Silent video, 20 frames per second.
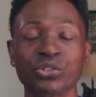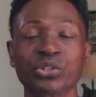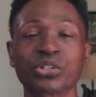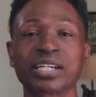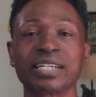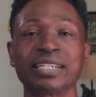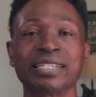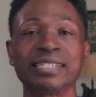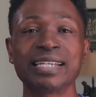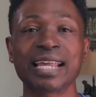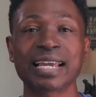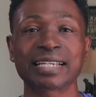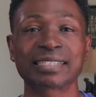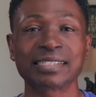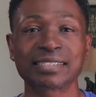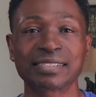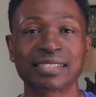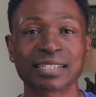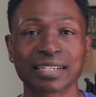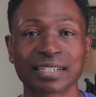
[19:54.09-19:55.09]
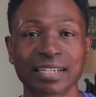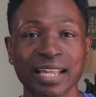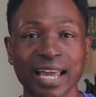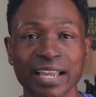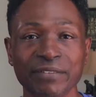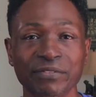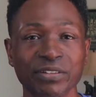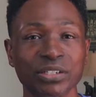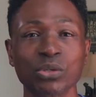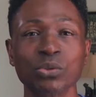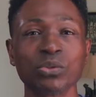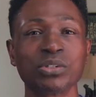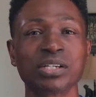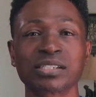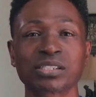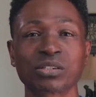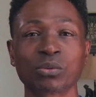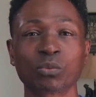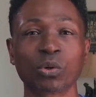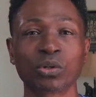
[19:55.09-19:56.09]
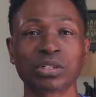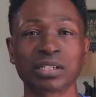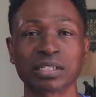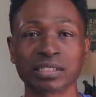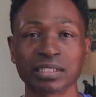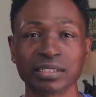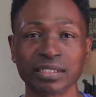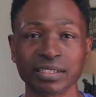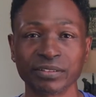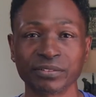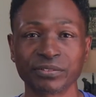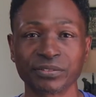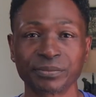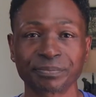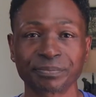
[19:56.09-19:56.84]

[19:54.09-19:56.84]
you're connected to life. And who doesn't want to live?